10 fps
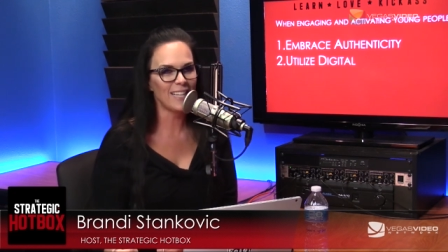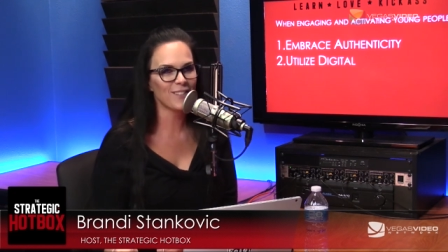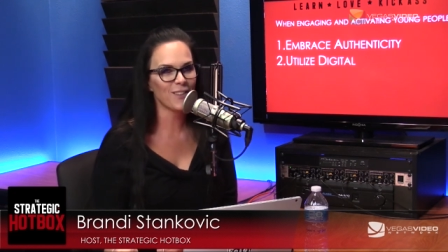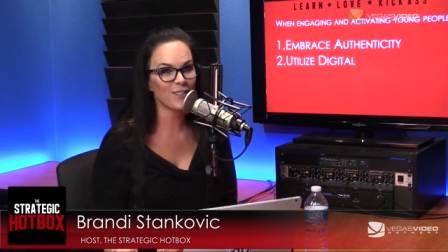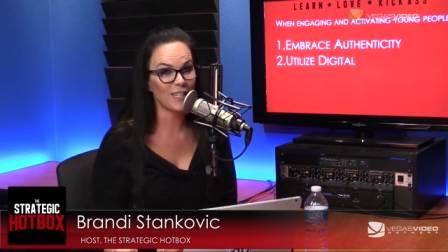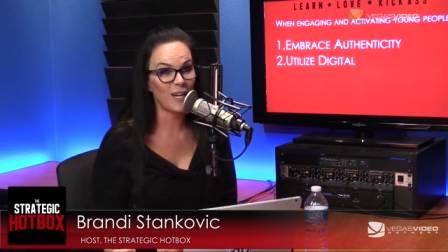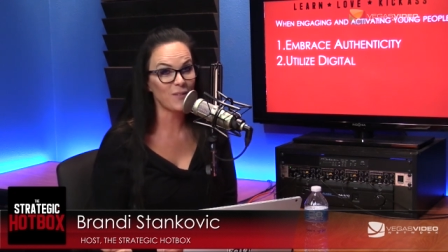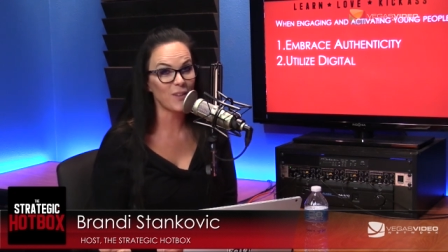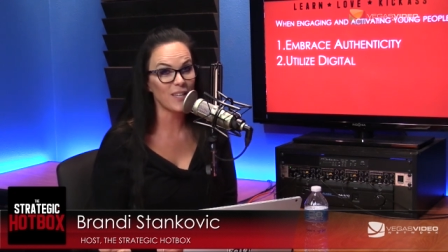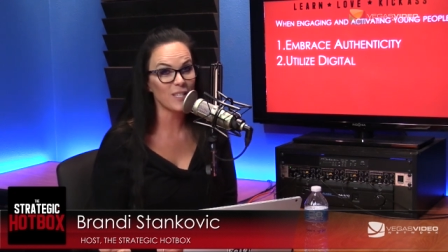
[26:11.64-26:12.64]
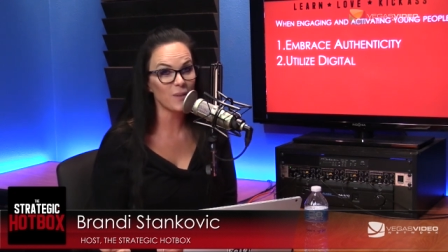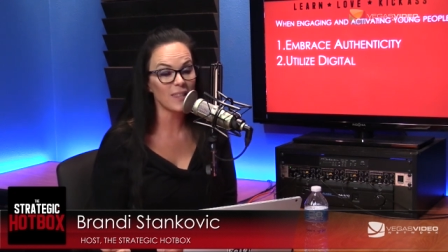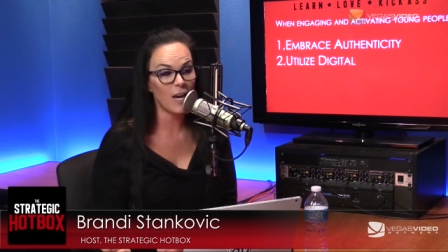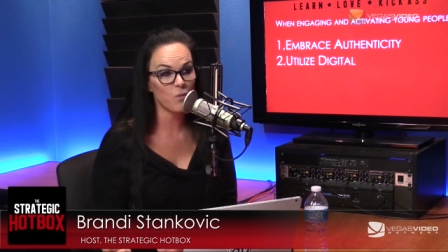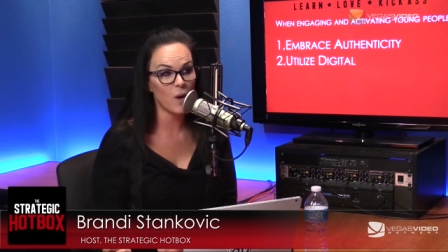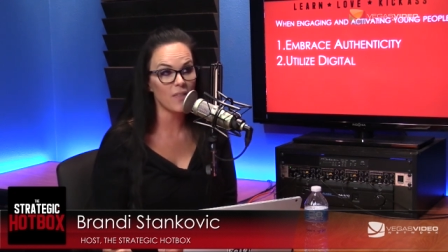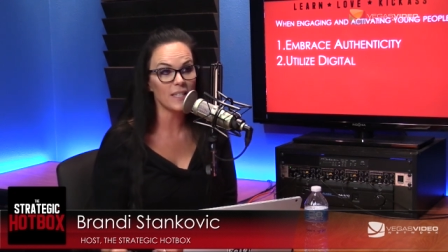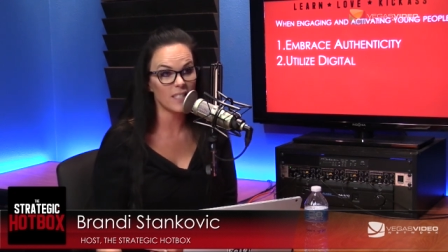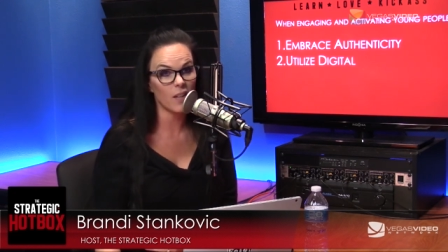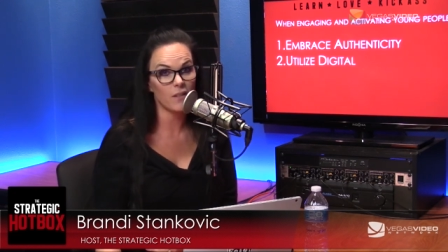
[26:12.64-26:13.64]
And so there's a couple things with that. One,
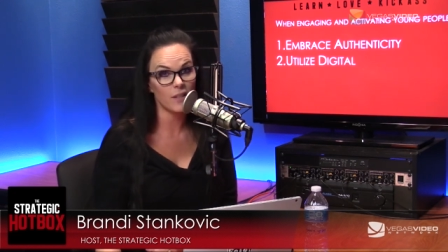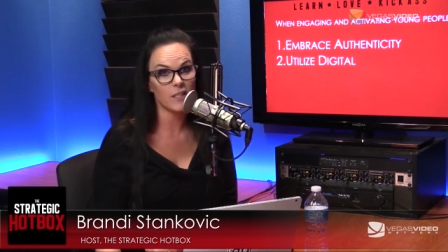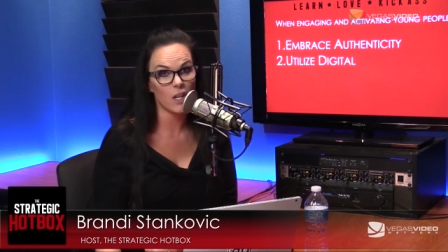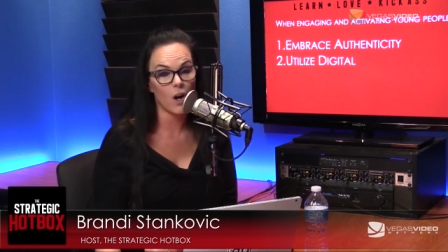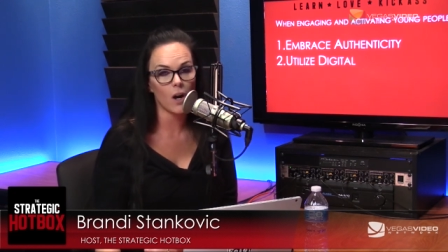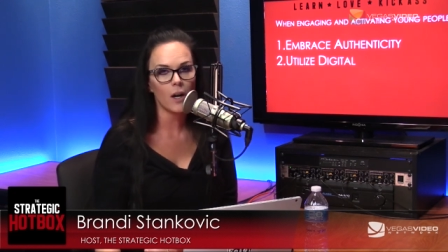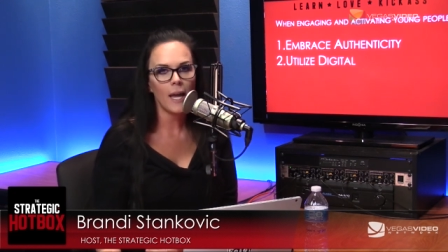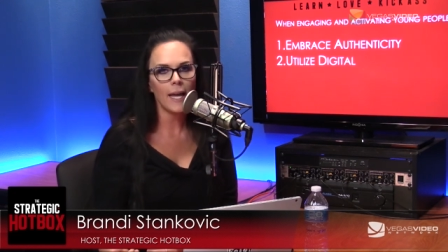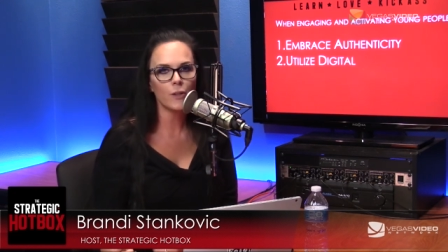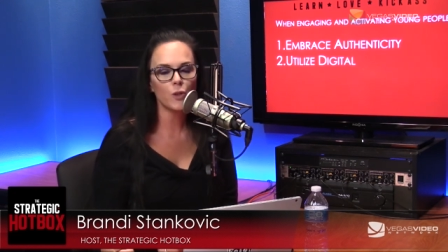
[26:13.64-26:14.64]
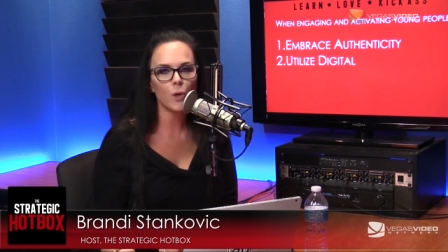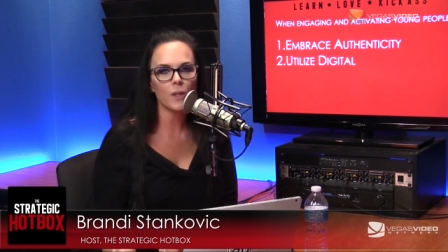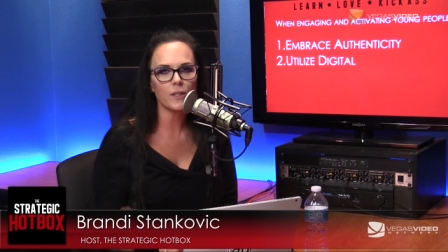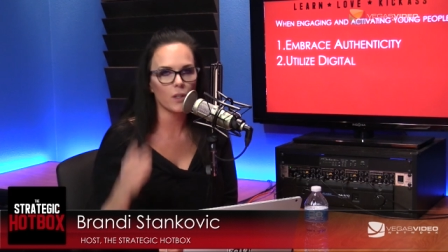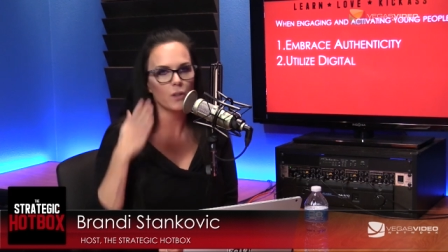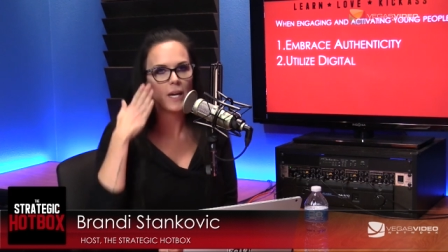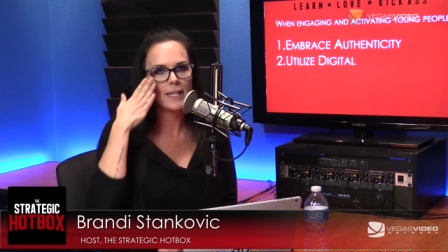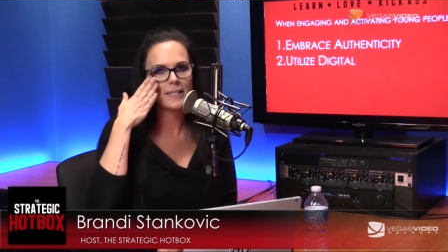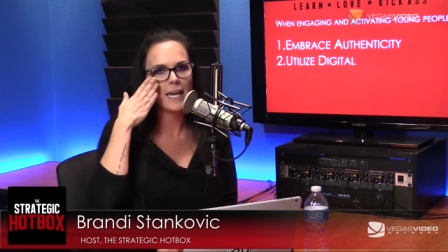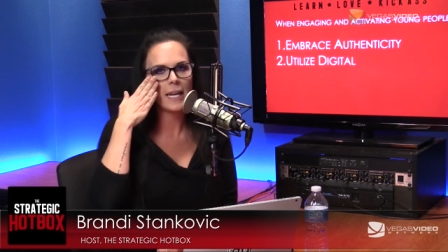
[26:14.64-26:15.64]
they still have a VCR, and two, they still don't know how
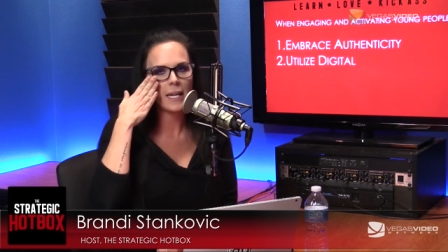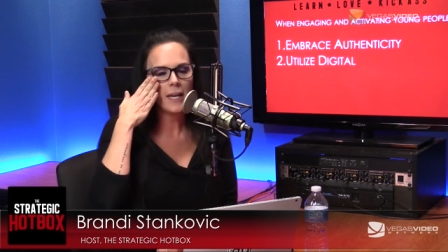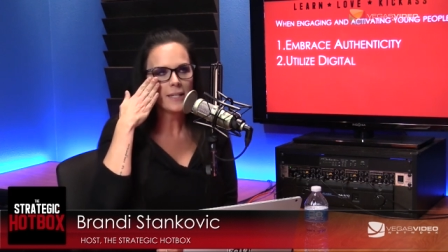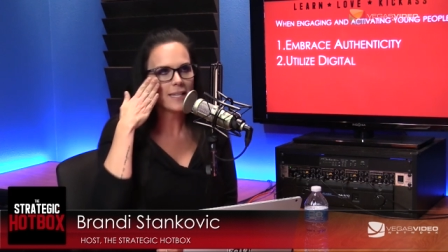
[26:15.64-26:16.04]
to set it.